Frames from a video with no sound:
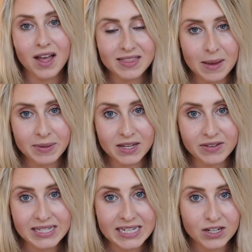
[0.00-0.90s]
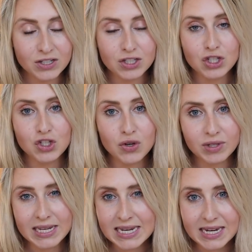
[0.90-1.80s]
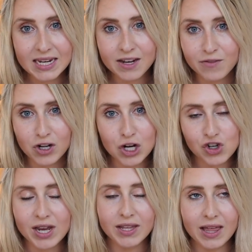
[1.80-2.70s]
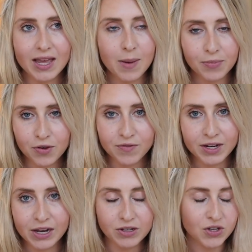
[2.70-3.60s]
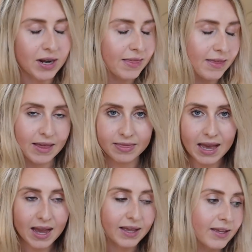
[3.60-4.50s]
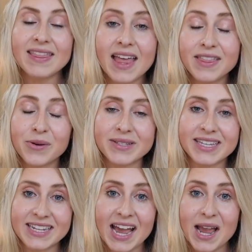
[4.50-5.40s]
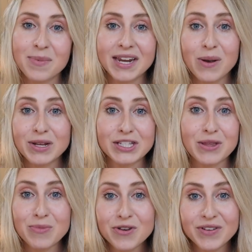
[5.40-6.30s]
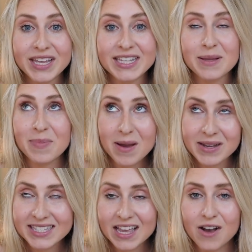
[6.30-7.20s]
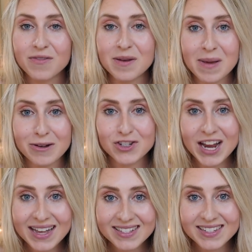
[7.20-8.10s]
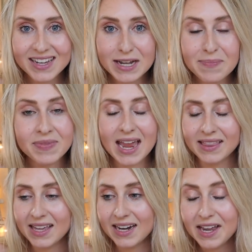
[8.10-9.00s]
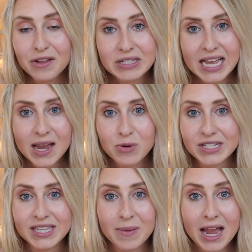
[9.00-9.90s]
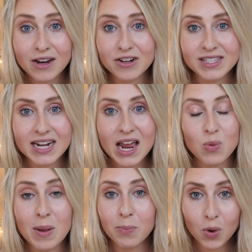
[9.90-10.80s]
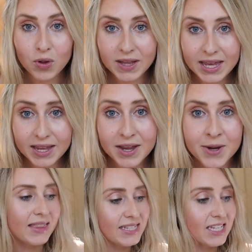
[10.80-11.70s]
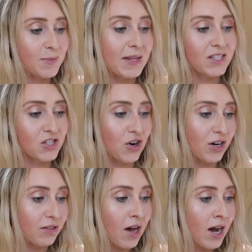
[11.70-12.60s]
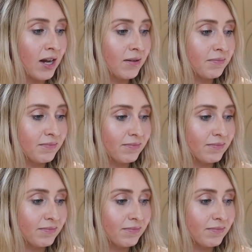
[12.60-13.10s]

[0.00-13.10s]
Not that big of a deal. You don't really need it if you're not trying to like upload videos or anything like that. And then there was a time that I went to the movies by myself in Mount Shasta. And then another time where some hikers and I went bowling. These expenses aren't a lot.